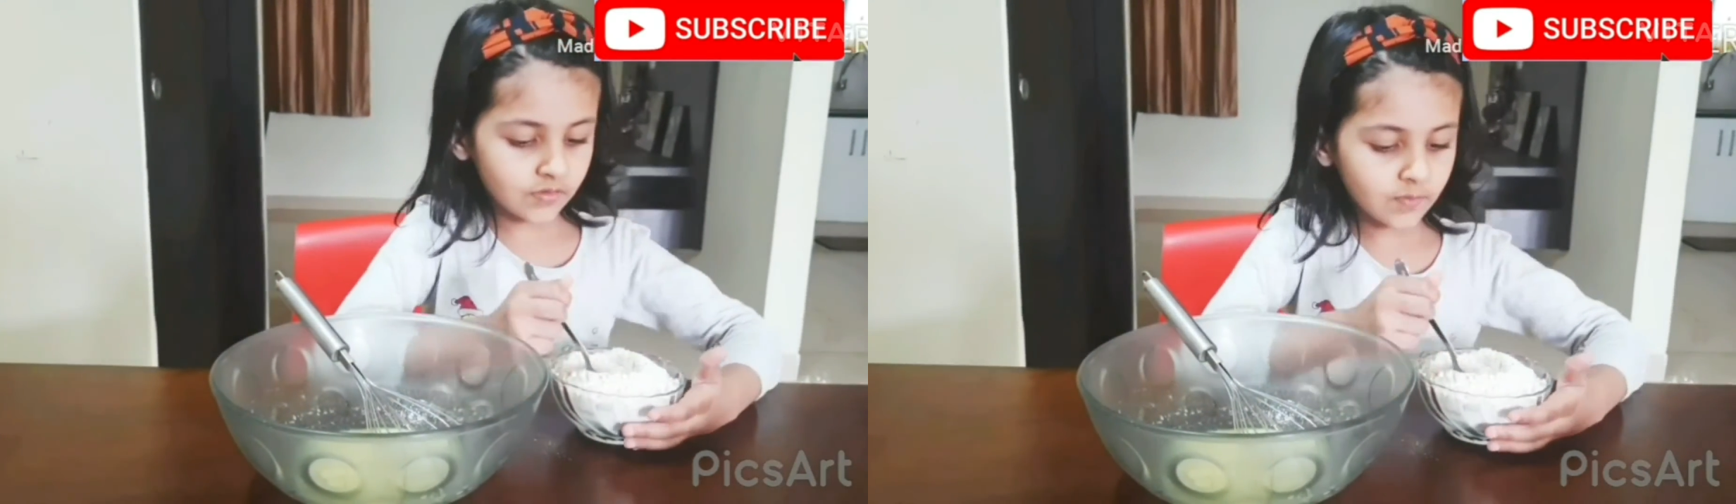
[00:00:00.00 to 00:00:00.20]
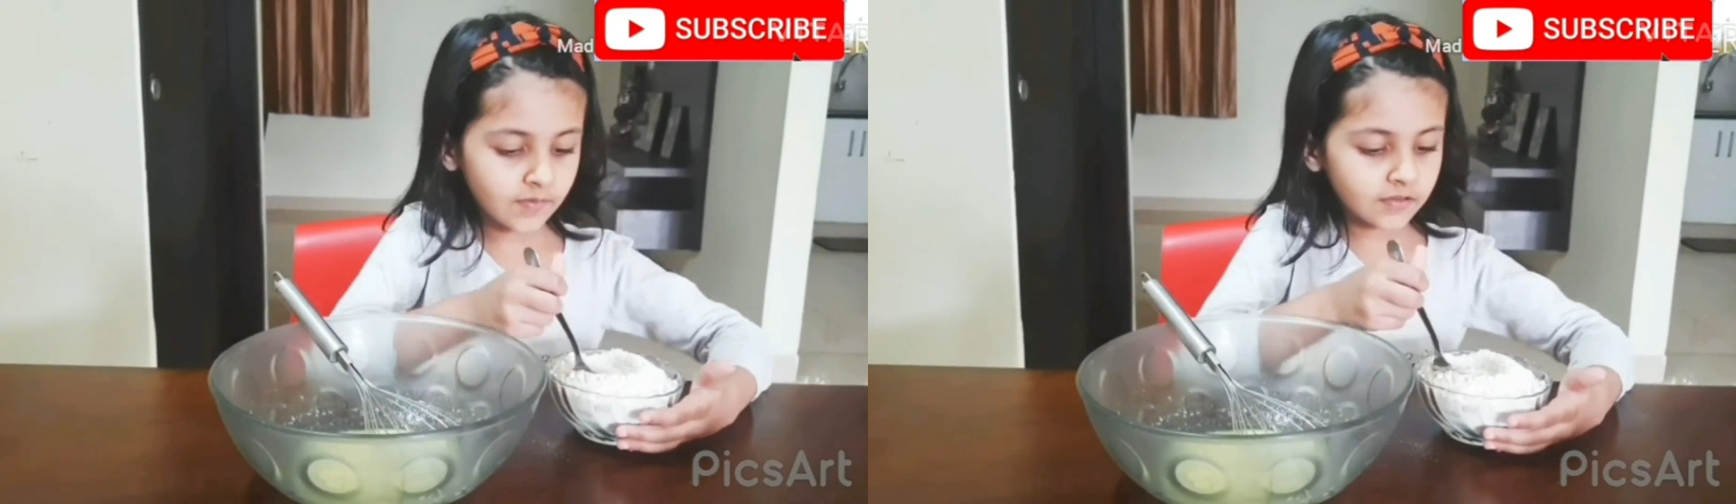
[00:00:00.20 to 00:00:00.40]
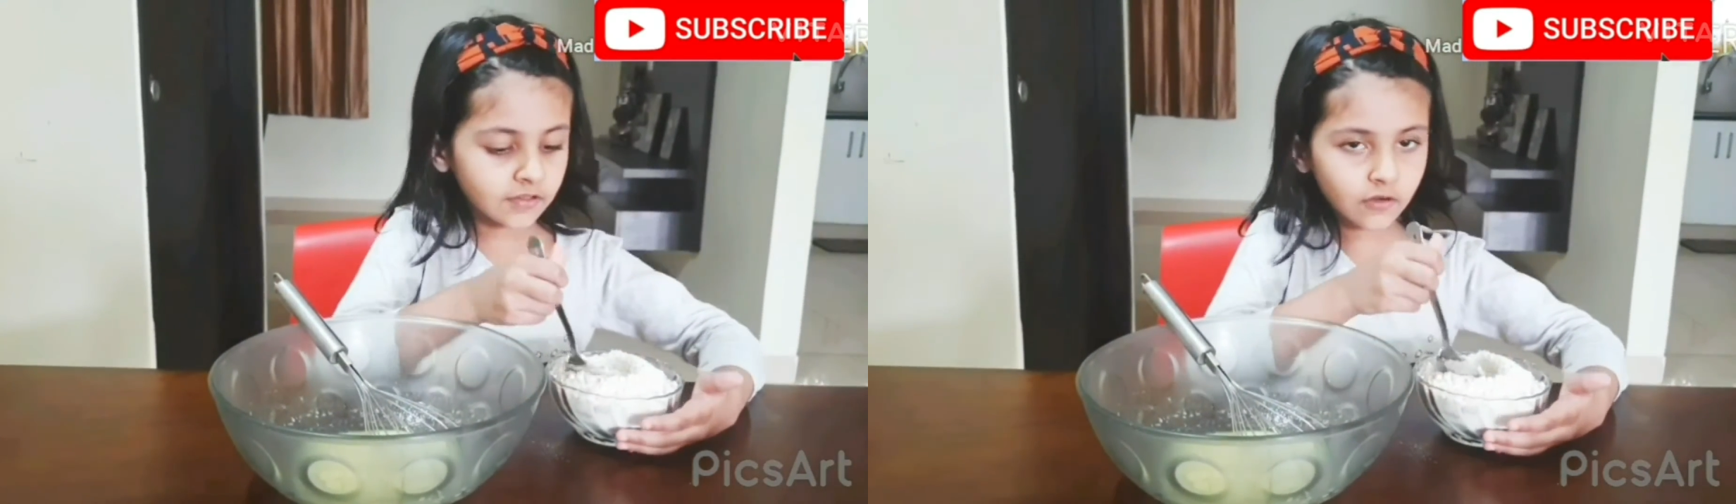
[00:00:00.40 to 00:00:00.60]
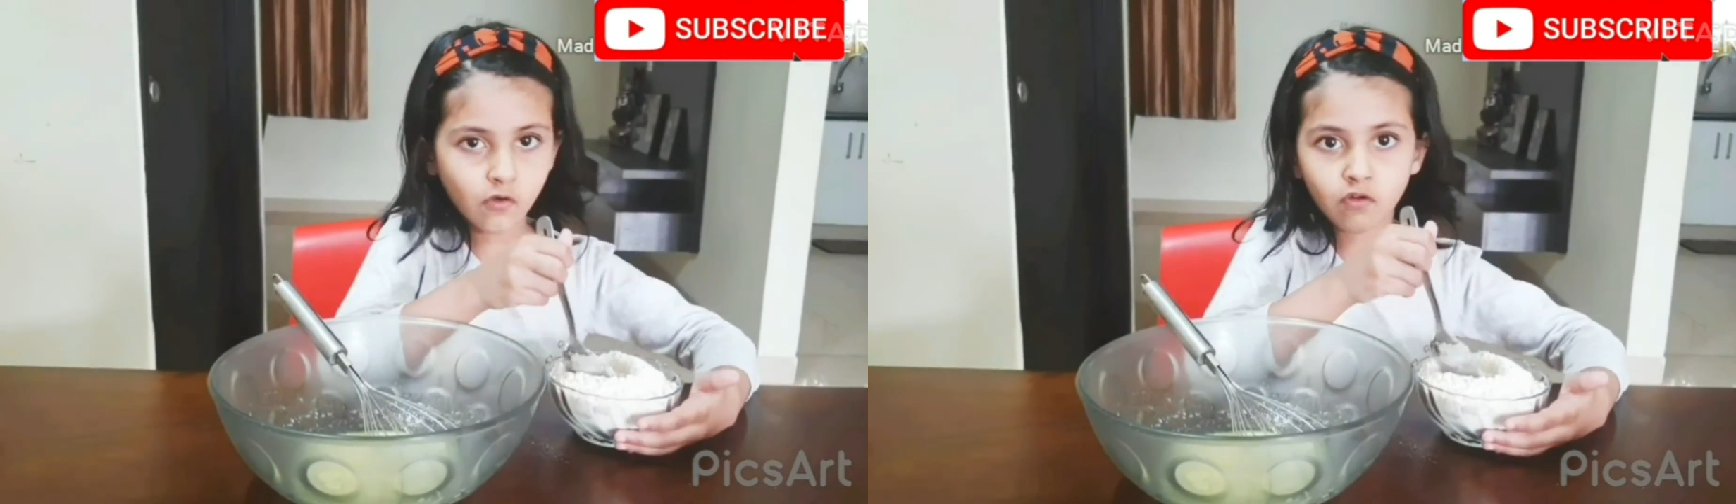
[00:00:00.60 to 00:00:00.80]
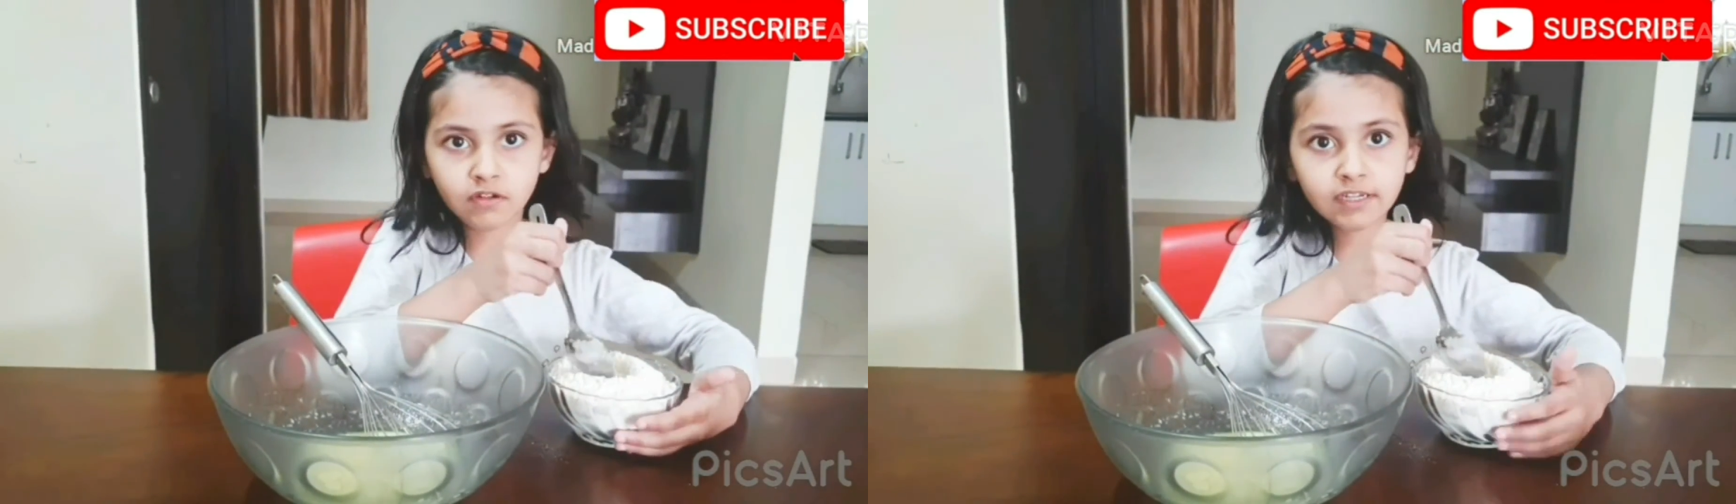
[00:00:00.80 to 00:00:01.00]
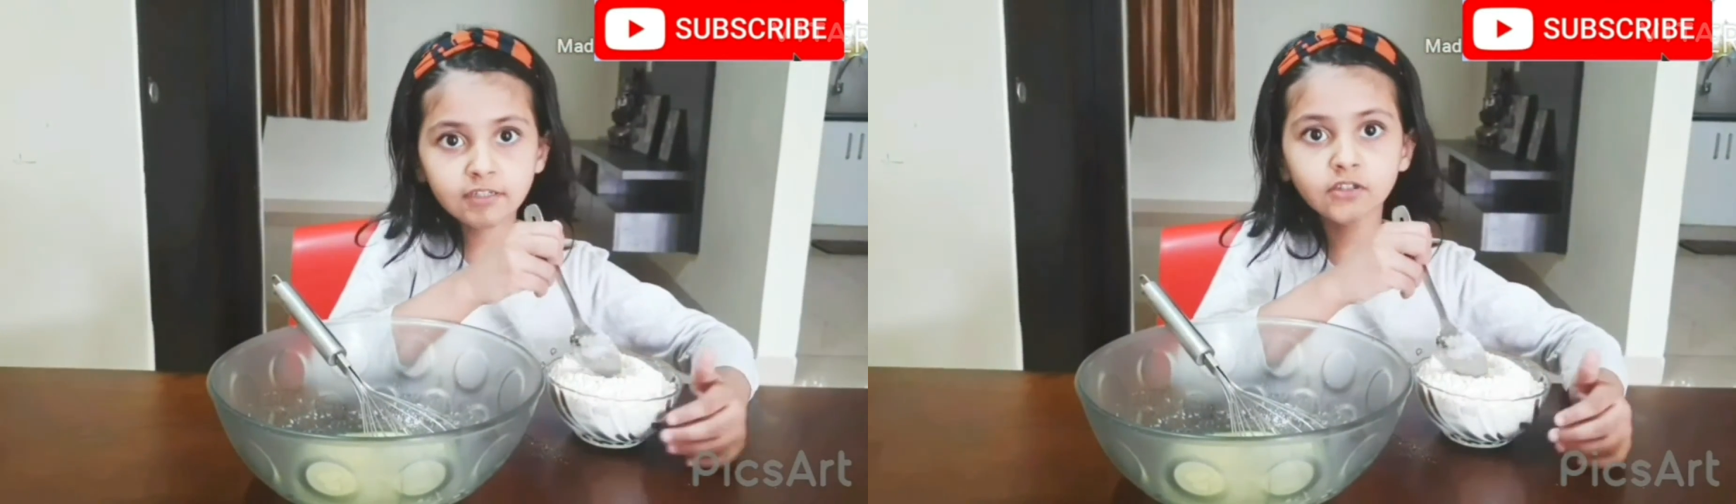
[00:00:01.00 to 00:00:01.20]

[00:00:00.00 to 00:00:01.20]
to put slowly